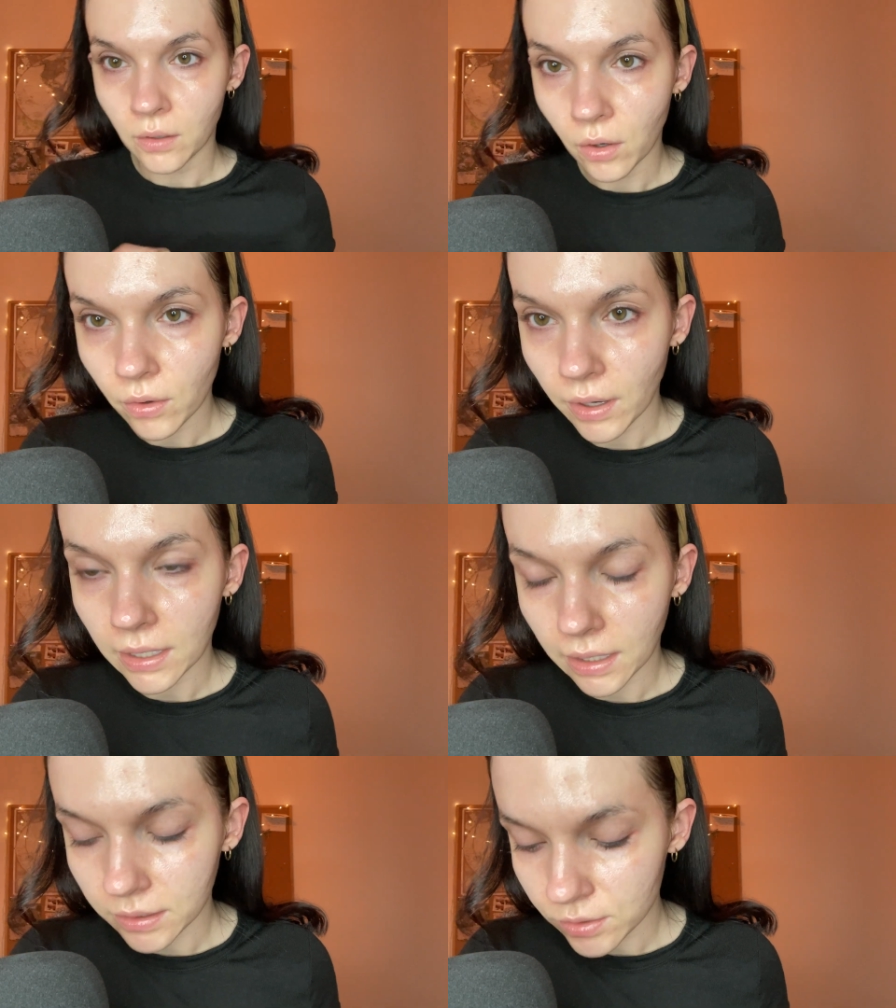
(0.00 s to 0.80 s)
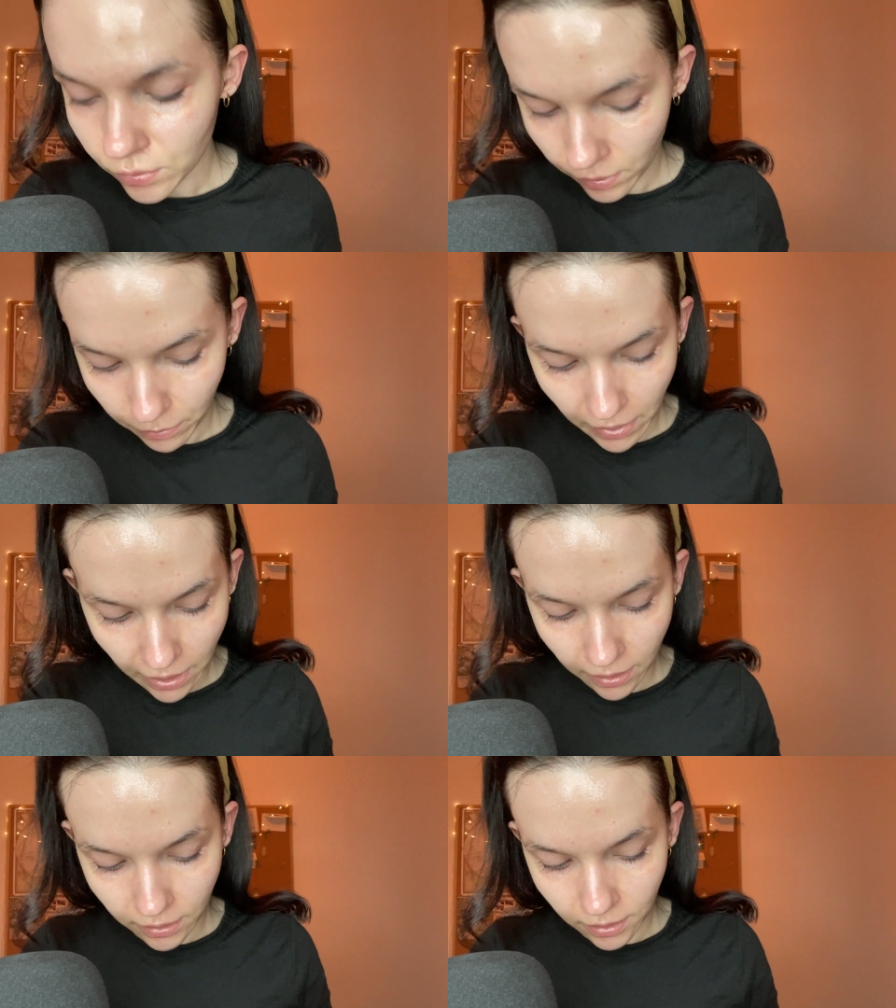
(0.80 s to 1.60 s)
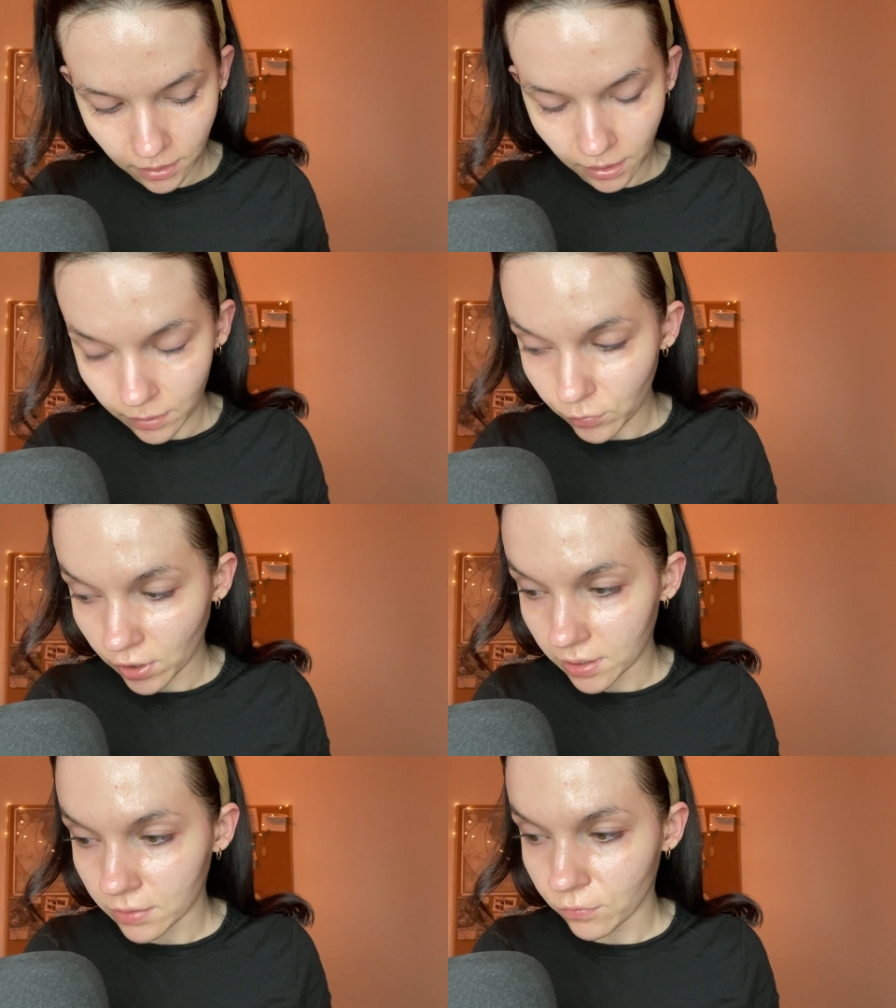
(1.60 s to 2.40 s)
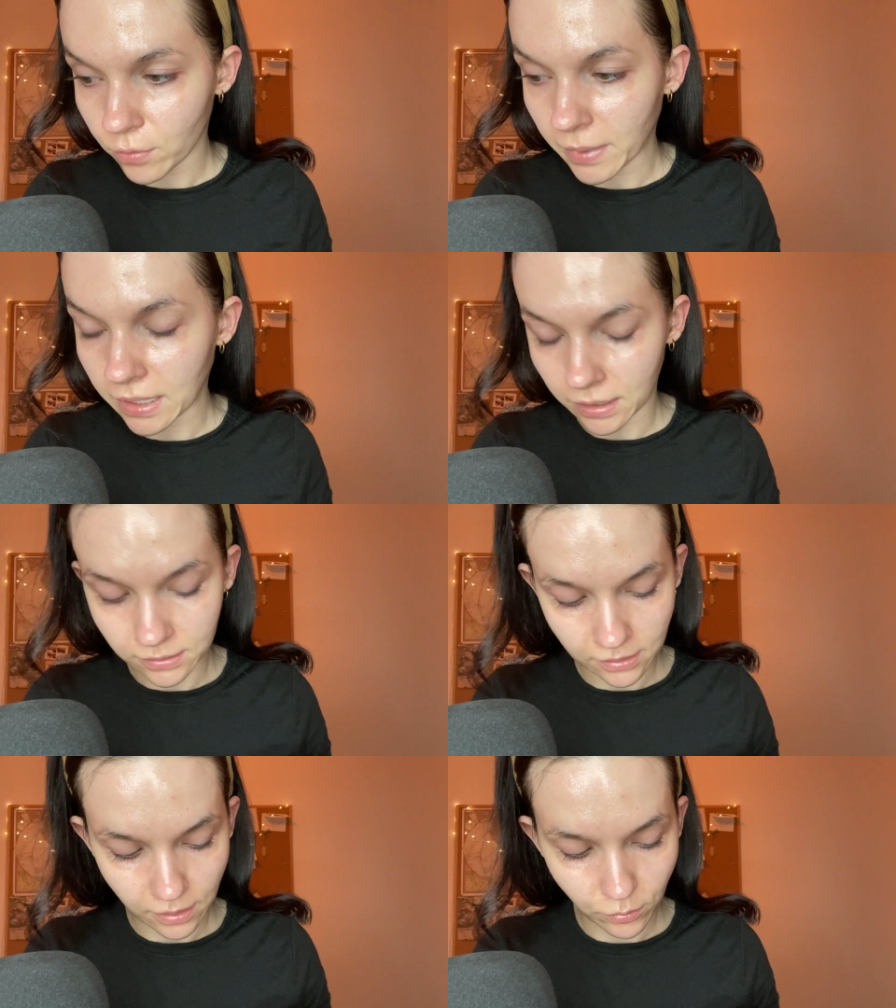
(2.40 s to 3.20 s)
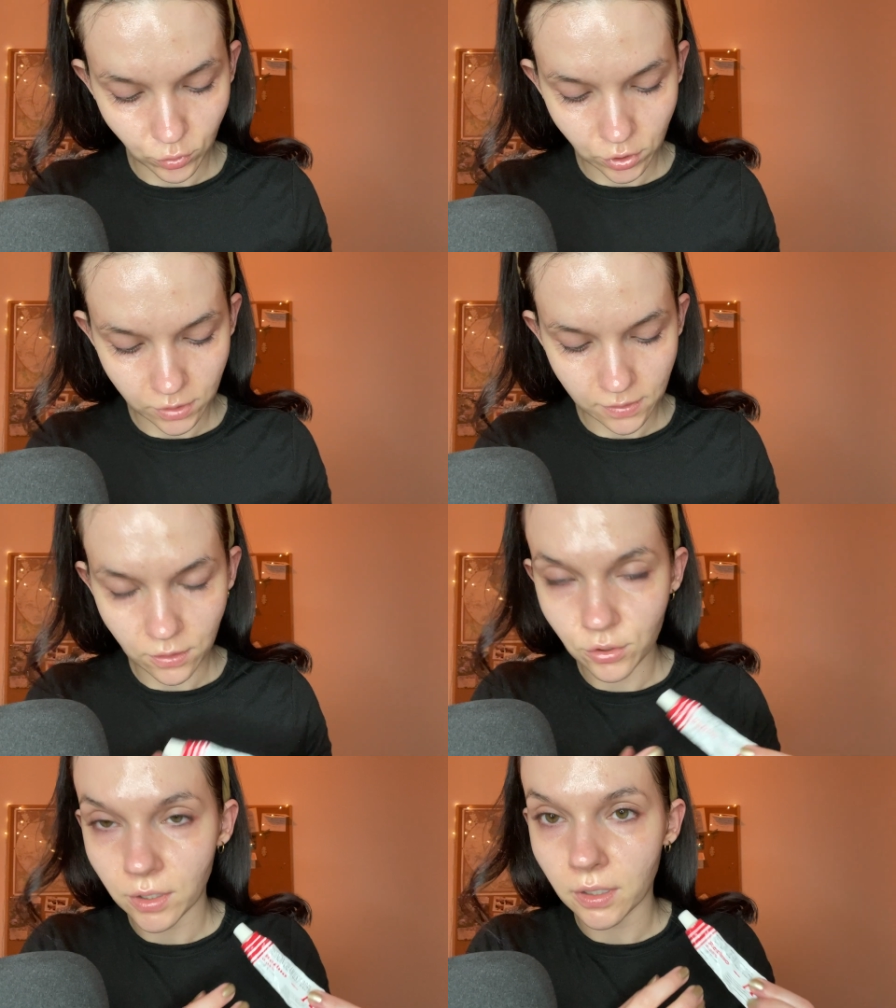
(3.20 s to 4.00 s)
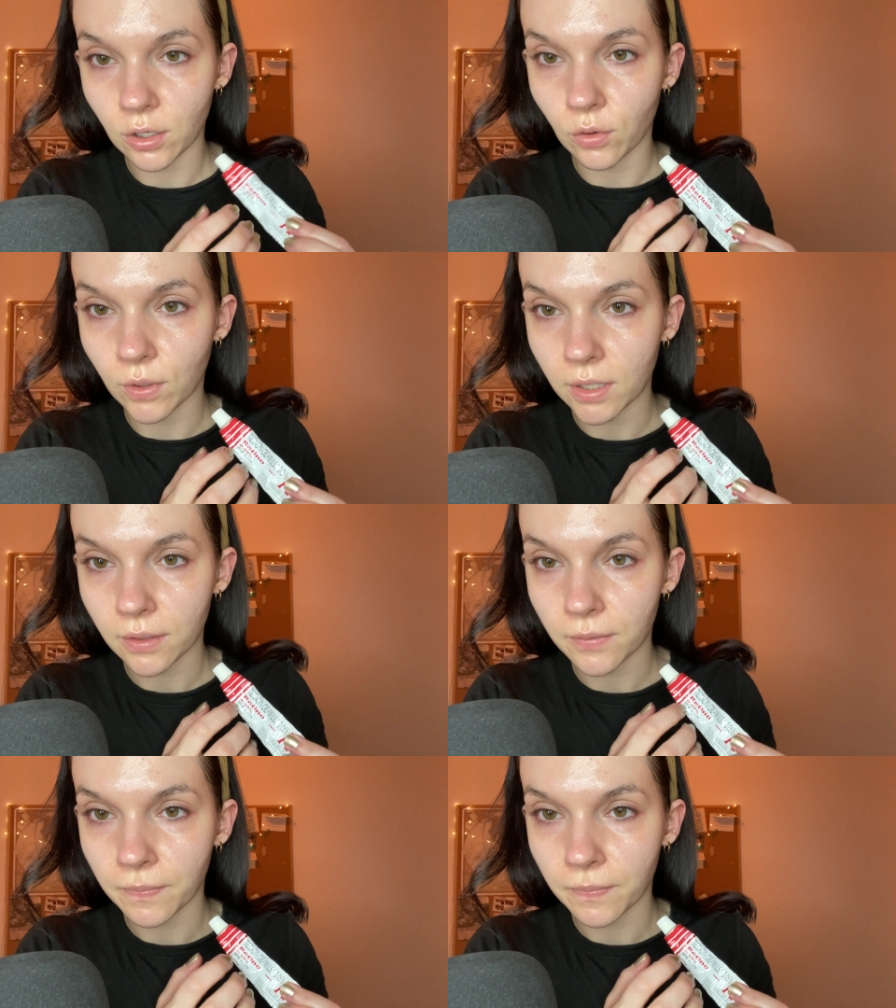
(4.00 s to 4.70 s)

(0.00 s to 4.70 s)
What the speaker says: Alright guys, so I'm back and I'm ready for my next step, which is the tretinoin.